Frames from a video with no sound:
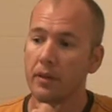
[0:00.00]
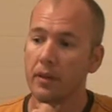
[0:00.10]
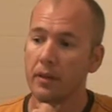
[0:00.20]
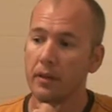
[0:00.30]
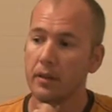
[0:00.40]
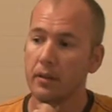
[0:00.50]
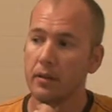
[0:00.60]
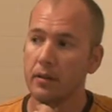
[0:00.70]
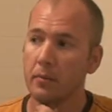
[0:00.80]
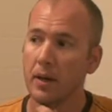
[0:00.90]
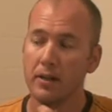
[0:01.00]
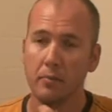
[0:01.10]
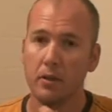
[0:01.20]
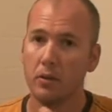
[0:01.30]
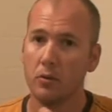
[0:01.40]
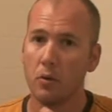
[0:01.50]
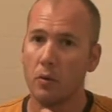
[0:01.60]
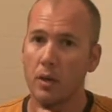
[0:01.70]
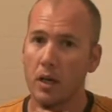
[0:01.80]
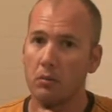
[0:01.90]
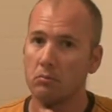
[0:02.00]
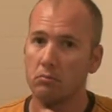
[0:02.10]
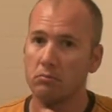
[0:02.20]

the batch Pinot Noir without